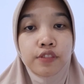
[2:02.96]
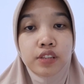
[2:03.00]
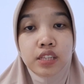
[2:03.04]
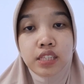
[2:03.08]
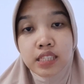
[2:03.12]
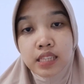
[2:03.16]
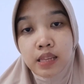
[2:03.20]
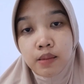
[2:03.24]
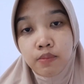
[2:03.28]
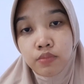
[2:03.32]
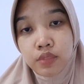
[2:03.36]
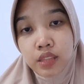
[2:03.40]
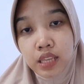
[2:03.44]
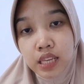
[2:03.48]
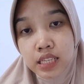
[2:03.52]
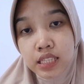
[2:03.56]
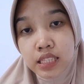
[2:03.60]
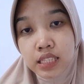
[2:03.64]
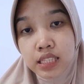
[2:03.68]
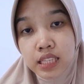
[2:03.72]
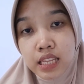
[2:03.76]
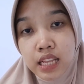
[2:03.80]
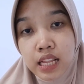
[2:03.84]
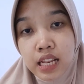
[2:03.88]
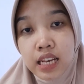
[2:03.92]
the same
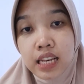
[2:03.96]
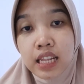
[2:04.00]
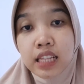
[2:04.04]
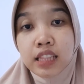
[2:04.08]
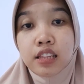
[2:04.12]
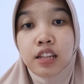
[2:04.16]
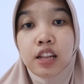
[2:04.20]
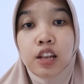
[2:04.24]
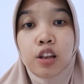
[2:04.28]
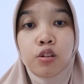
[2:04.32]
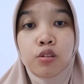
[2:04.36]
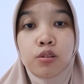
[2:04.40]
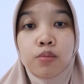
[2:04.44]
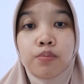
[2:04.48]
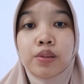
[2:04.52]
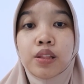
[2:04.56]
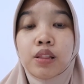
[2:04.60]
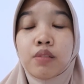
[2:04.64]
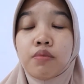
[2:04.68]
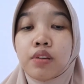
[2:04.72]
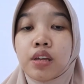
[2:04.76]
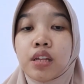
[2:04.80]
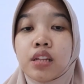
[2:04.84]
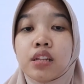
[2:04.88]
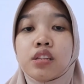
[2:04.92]
text, let alone
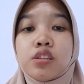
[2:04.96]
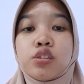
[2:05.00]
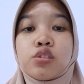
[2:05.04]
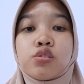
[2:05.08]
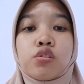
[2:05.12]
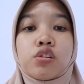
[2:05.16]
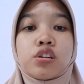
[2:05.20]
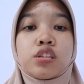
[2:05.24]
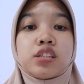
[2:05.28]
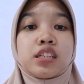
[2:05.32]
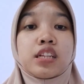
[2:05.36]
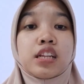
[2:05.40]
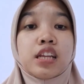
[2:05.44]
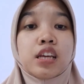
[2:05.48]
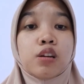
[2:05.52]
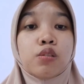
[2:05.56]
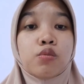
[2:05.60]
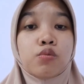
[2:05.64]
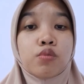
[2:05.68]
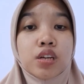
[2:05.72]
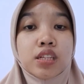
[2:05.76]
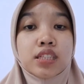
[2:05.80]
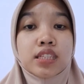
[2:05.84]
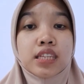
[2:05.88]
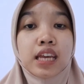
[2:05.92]
between source
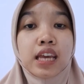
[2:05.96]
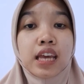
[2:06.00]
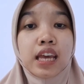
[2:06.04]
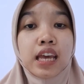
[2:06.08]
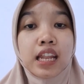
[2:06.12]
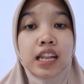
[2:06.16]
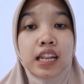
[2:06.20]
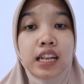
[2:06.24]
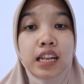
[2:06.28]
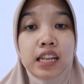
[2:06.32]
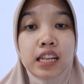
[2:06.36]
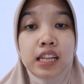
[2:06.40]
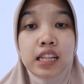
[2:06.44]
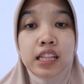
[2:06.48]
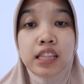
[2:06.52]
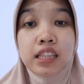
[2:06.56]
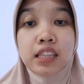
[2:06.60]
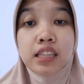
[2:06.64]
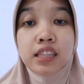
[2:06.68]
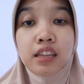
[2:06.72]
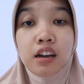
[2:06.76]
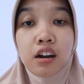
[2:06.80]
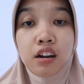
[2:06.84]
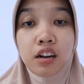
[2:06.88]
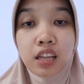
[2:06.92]
language and
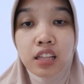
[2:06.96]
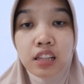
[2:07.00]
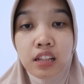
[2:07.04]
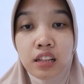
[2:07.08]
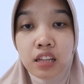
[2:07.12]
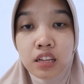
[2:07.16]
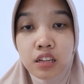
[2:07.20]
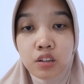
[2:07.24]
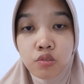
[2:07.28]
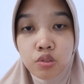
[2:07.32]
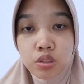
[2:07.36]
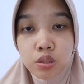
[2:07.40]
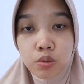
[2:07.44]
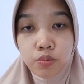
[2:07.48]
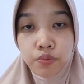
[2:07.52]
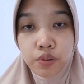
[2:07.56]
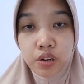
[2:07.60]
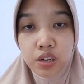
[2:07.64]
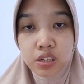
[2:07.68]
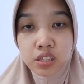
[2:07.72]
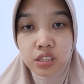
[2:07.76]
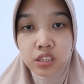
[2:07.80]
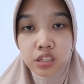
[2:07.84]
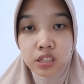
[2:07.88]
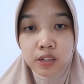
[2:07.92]
target language
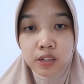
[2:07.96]
version.